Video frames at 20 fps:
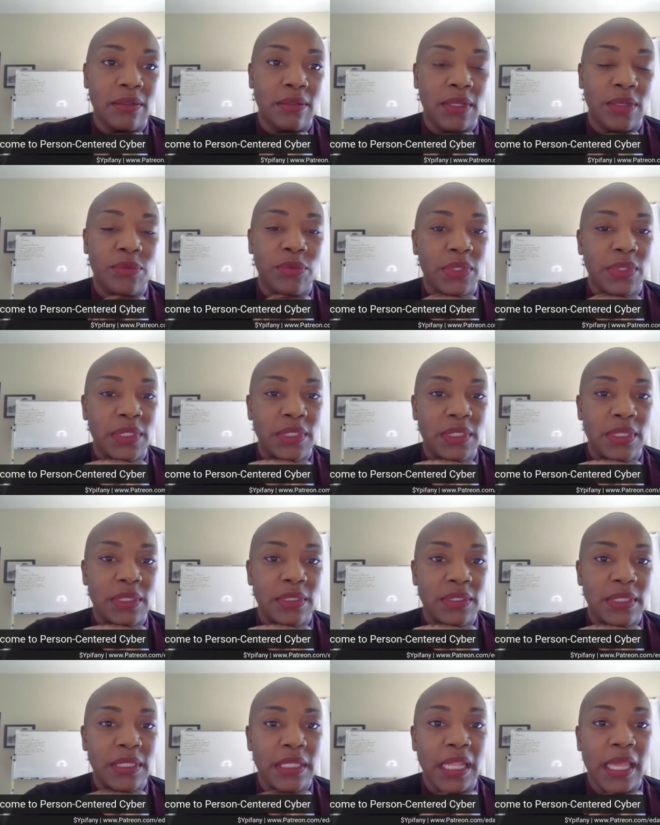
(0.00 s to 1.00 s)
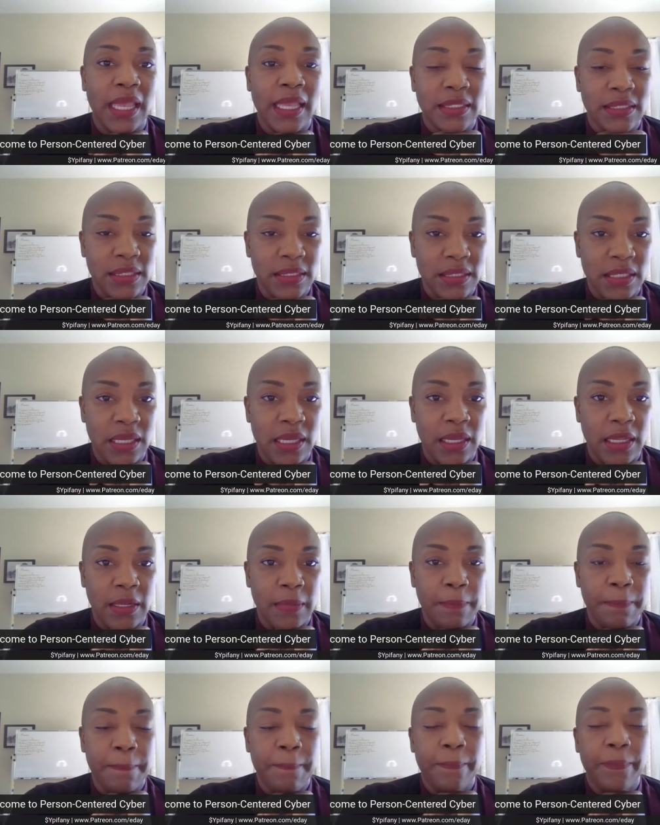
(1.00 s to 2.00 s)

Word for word: It really does. It lacks design.